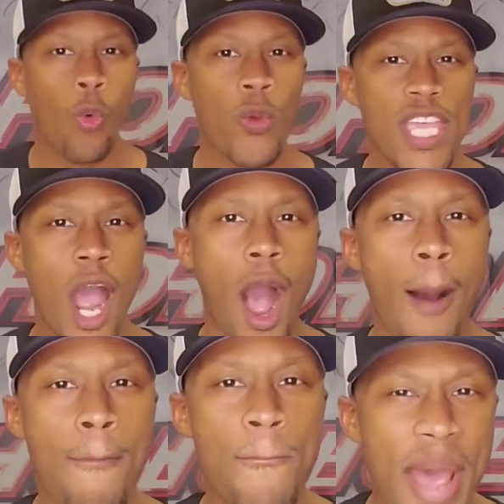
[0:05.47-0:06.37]
We
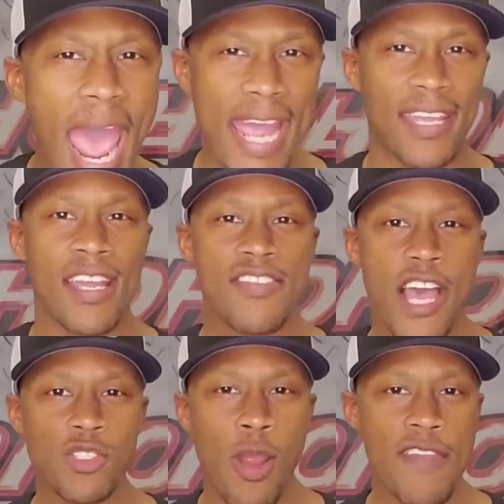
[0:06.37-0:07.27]
are back.
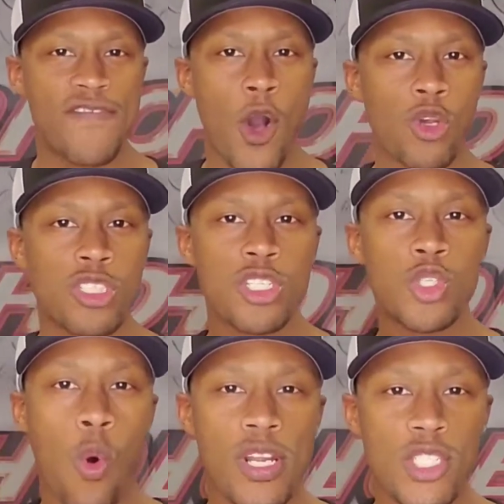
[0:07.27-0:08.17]
That's right, folks.
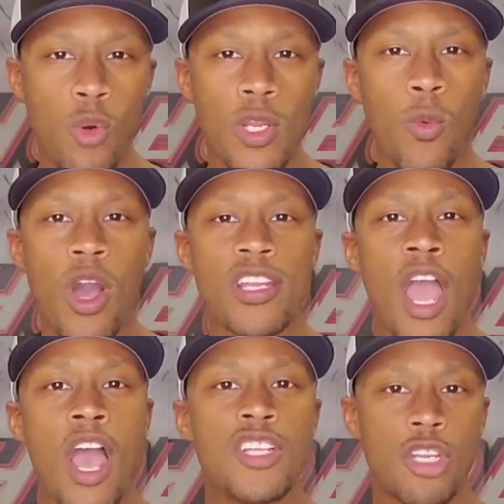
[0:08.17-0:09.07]
2021
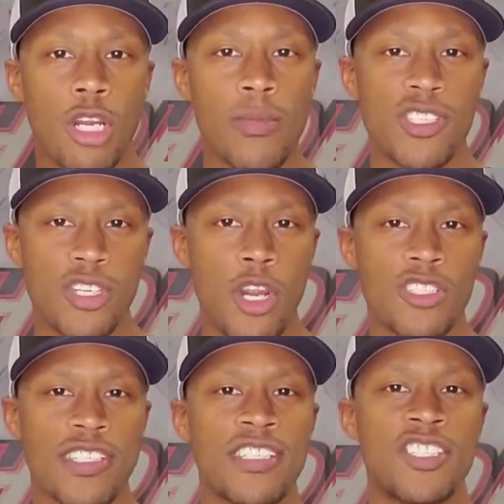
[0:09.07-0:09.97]
tournament
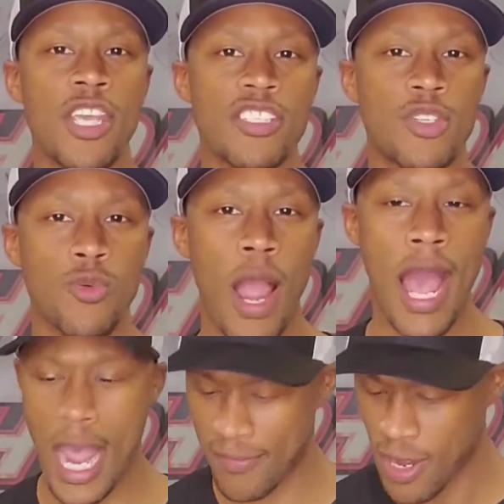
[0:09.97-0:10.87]
jerseys just
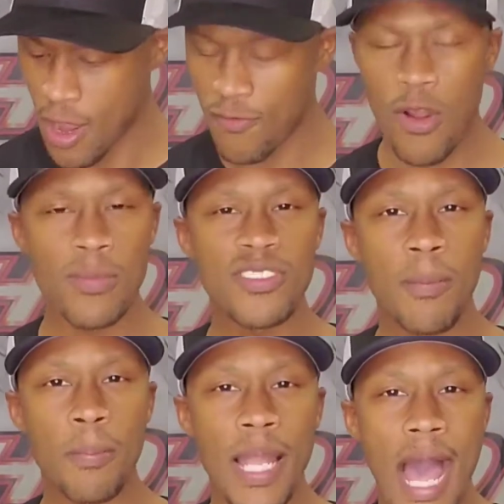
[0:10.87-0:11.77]
arrived from
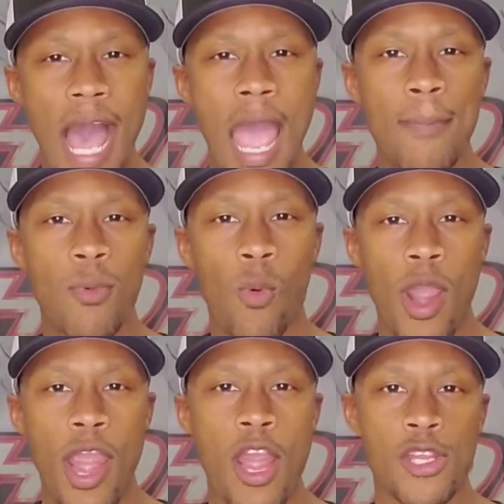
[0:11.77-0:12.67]
Sublime
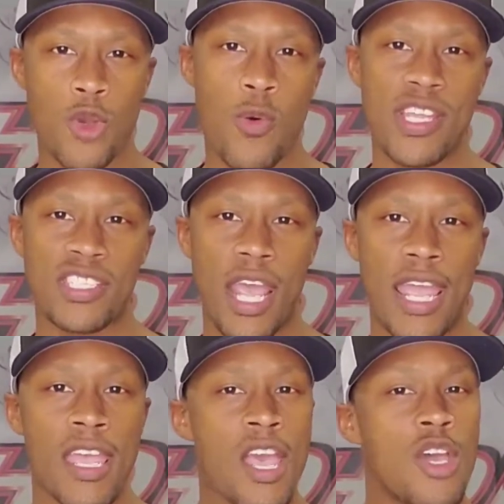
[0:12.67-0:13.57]
Wear
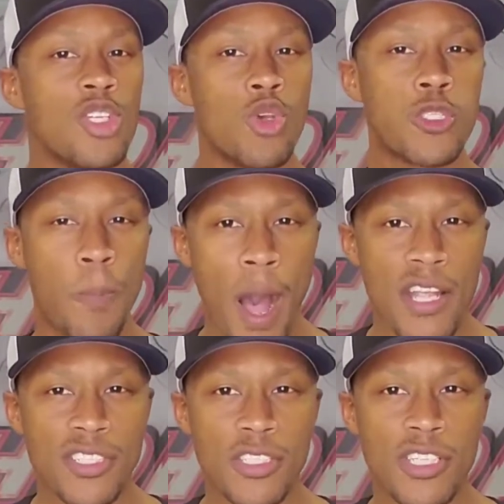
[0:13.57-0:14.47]
USA. New
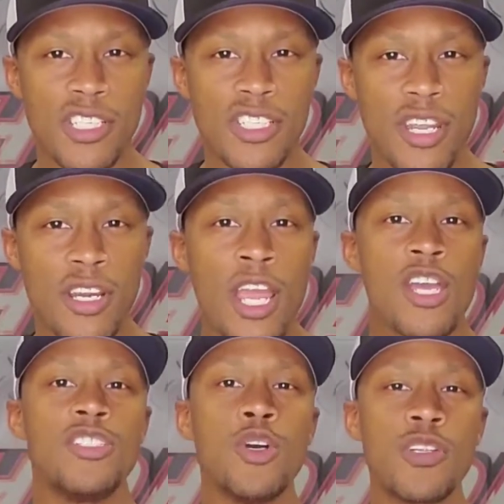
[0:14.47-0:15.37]
sponsors this year,
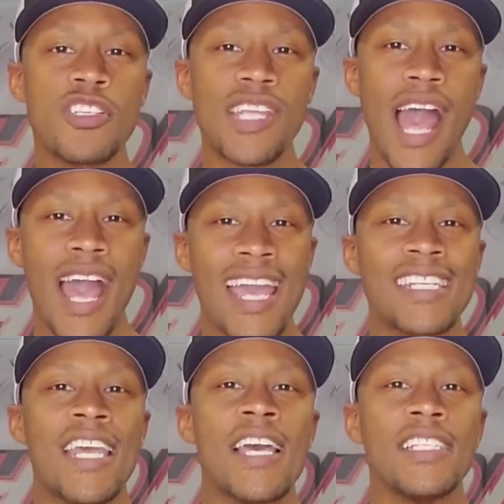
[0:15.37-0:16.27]
new
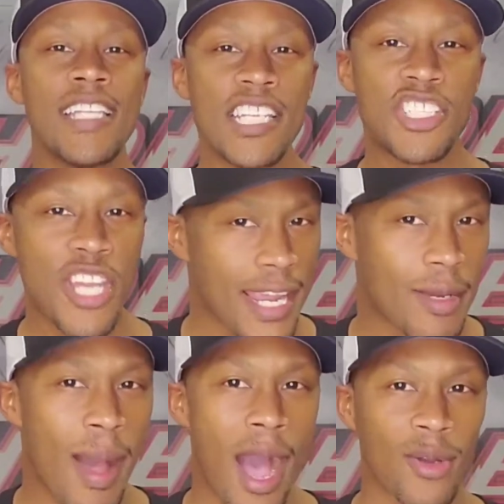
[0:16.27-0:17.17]
design. Let's check
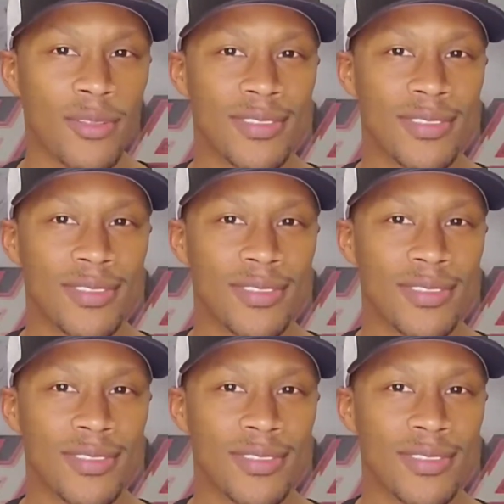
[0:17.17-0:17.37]
them out.